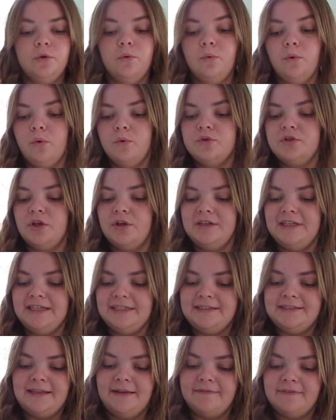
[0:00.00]
You will also
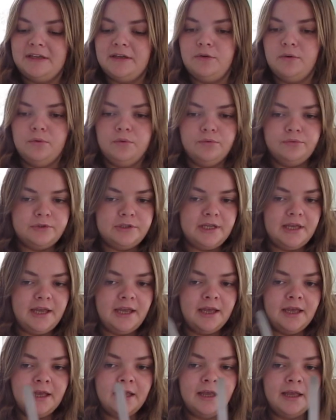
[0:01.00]
need something called
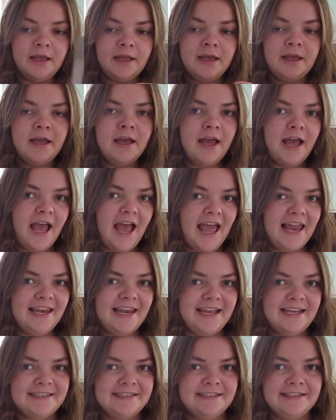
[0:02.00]
a
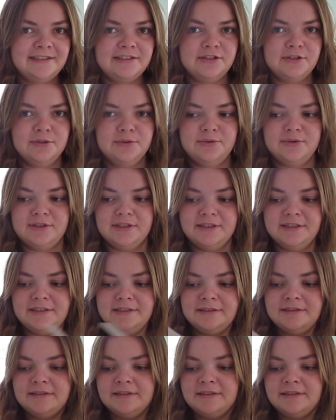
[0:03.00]
Lazy Susan.